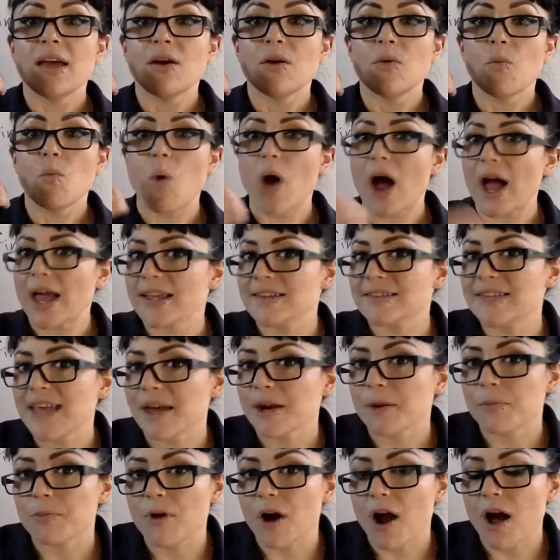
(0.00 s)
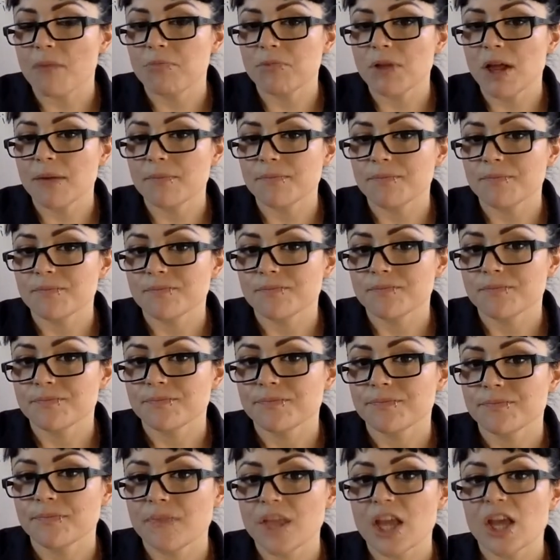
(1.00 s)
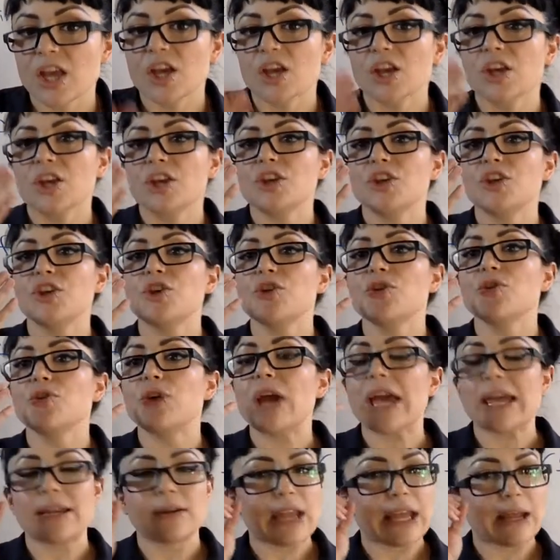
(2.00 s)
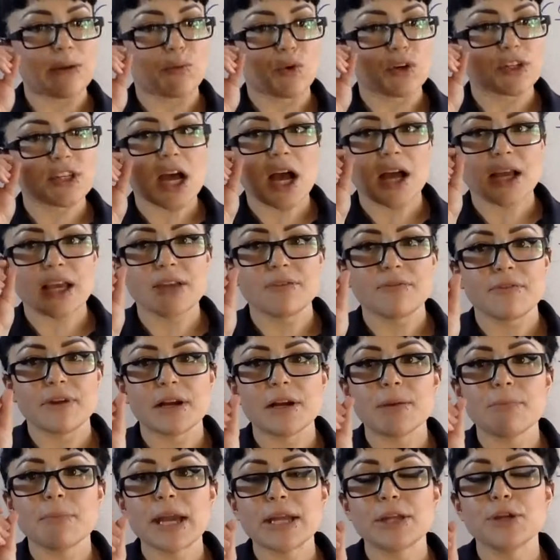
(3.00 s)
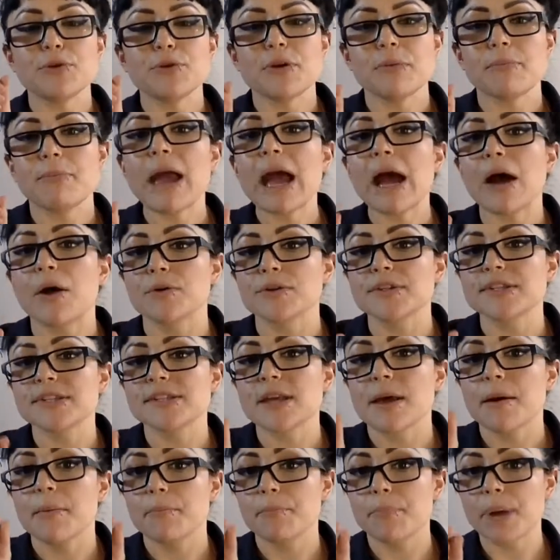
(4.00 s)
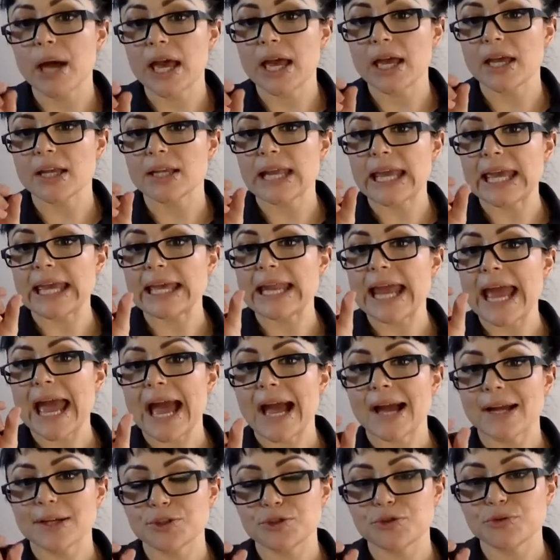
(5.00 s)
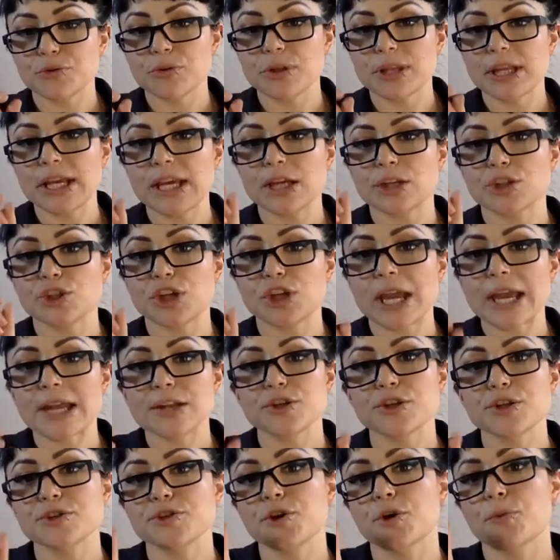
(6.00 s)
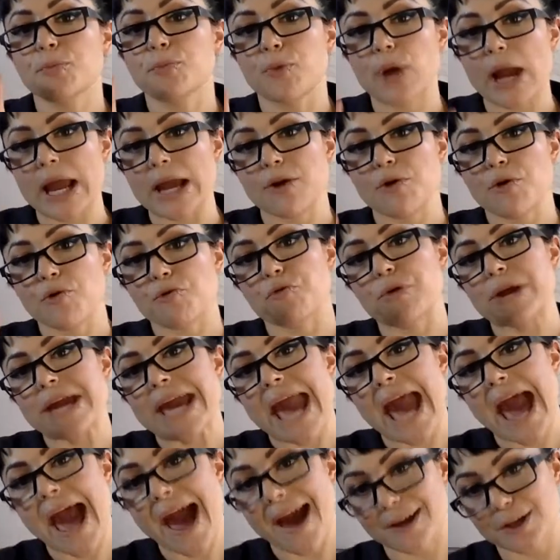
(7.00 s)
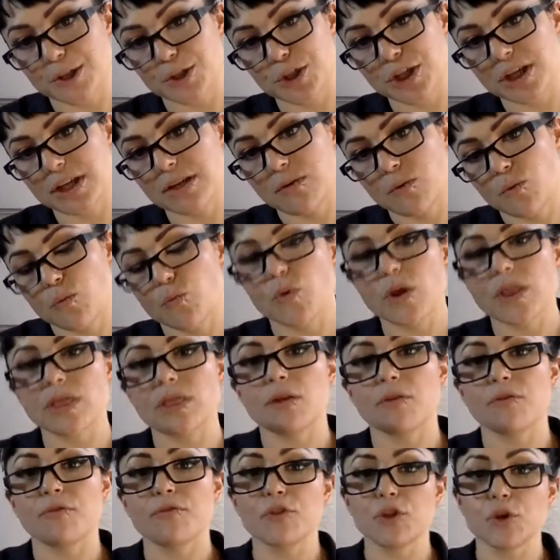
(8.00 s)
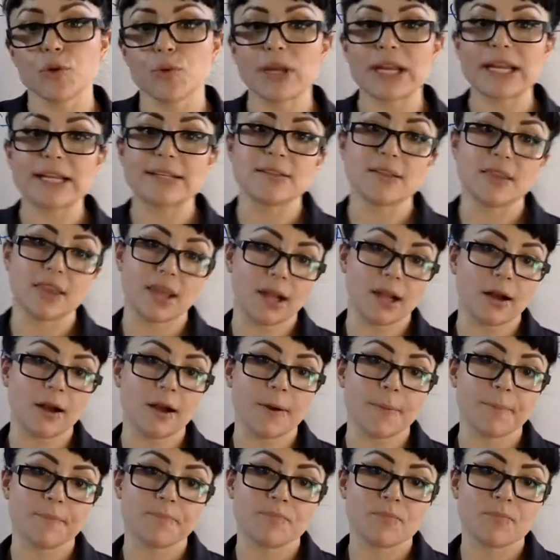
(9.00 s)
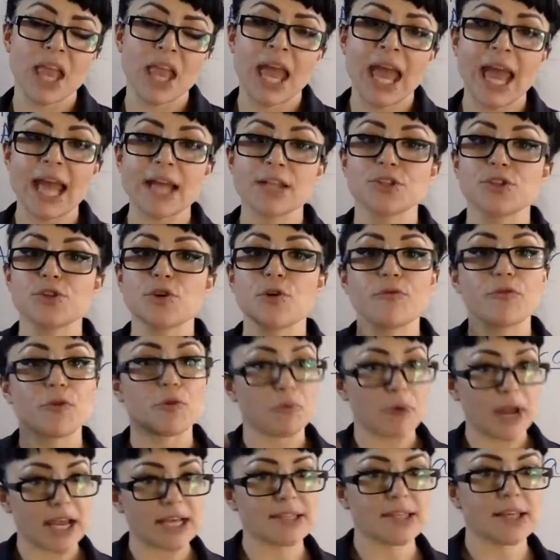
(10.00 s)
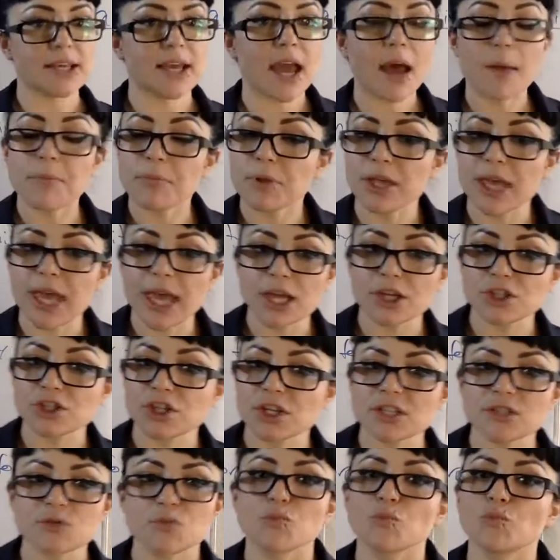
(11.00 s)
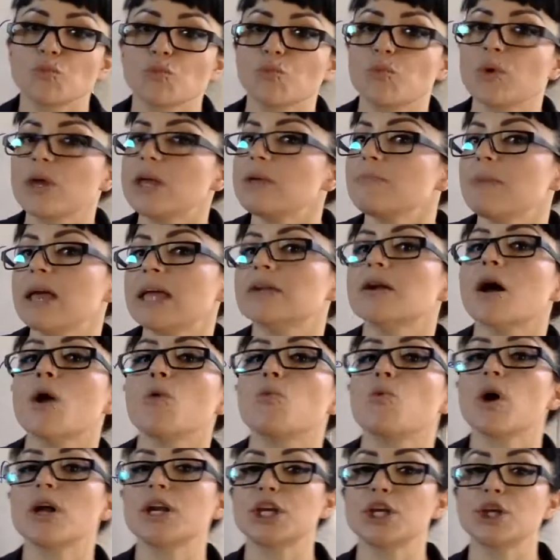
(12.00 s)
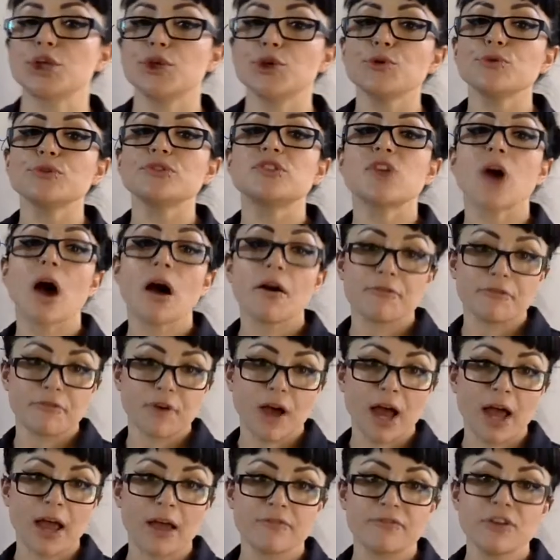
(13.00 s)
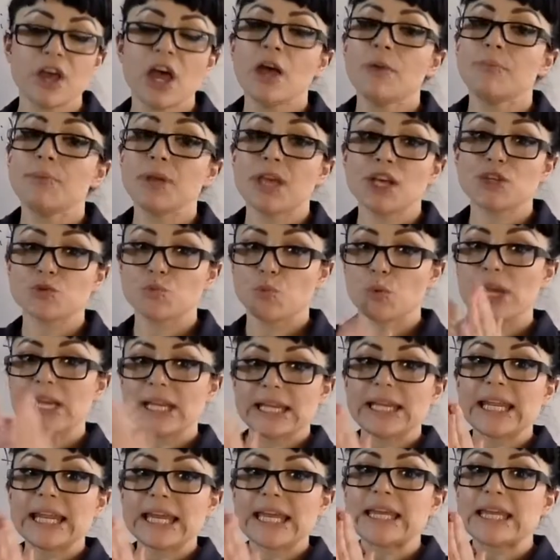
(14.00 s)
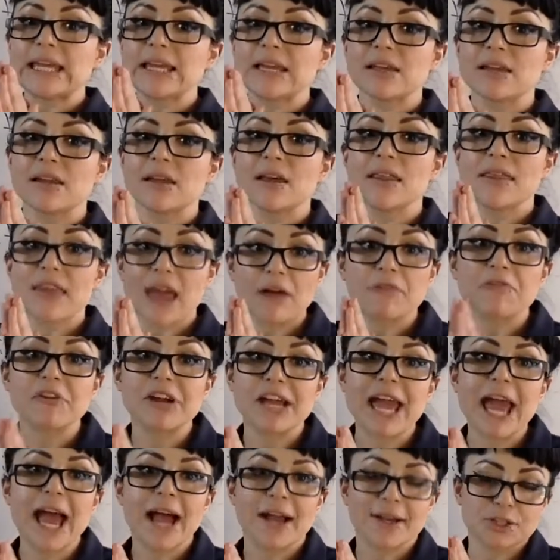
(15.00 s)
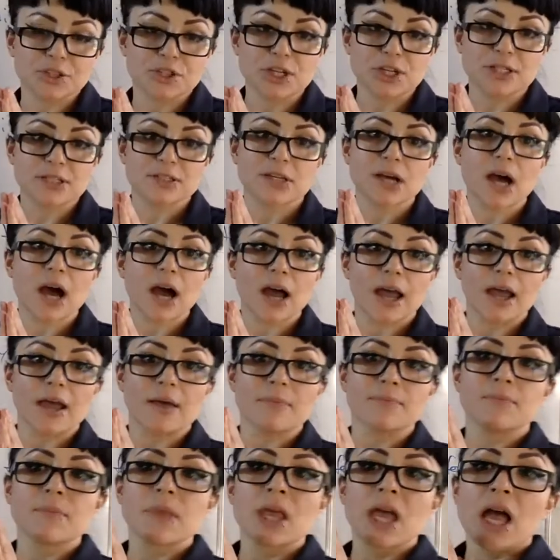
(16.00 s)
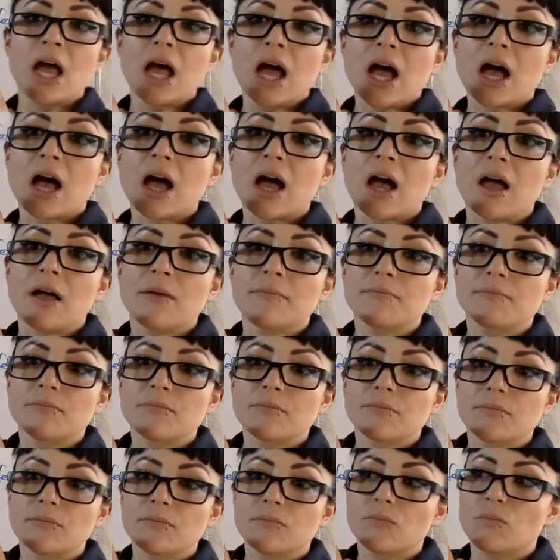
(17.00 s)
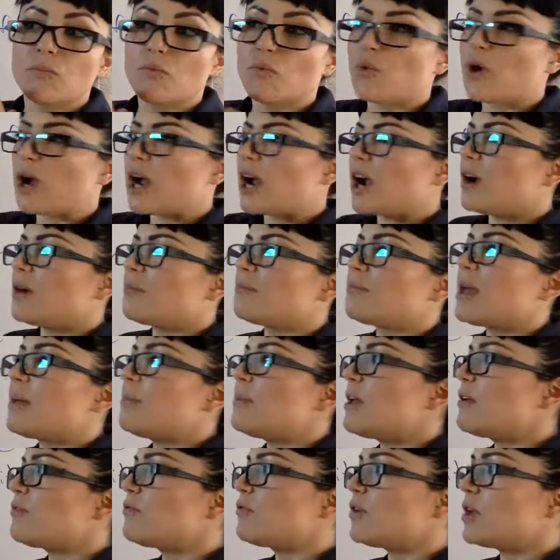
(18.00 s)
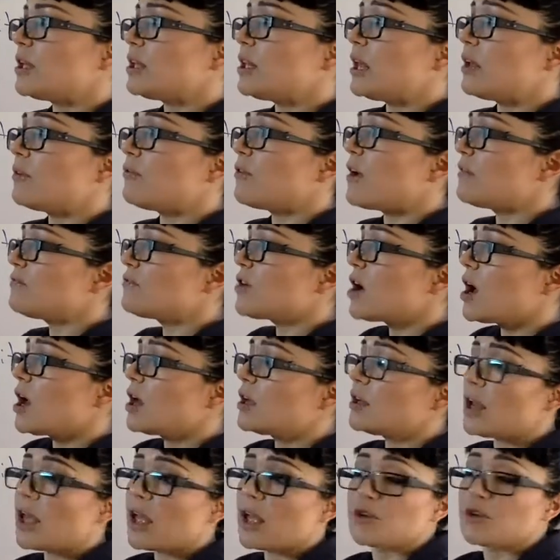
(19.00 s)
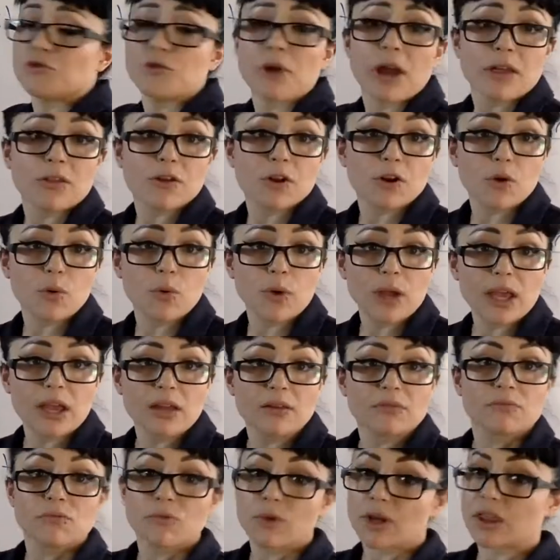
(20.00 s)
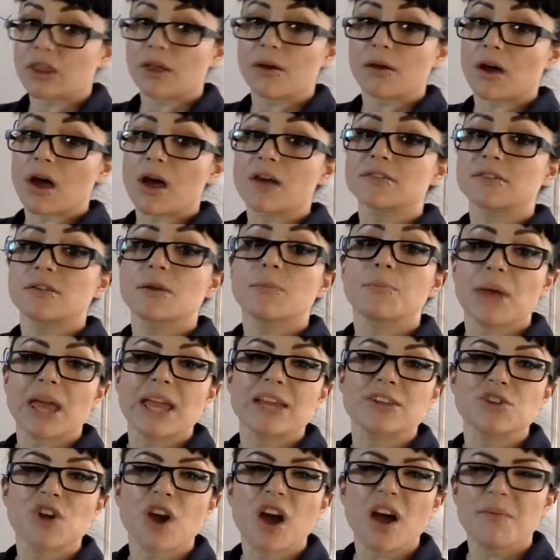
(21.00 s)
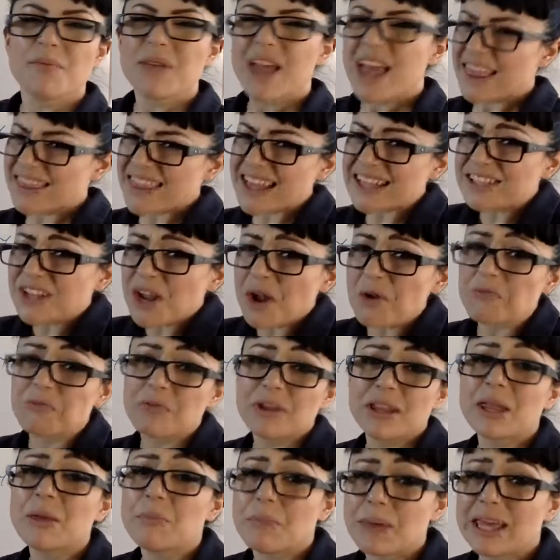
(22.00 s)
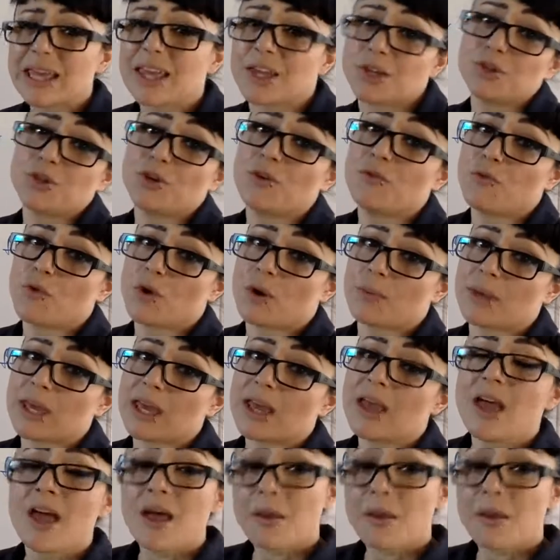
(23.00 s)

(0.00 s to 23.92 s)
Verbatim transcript: Why is that a problem? You, and, and we're talking very minute amounts, but it actually changes your brake reaction when the fluid is thicker. And so for racing applications, we may not want to use dot five because we need that reaction time. Um, where maybe if, if I've got a trailer queen with a custom paint job, that's not a really big issue for me.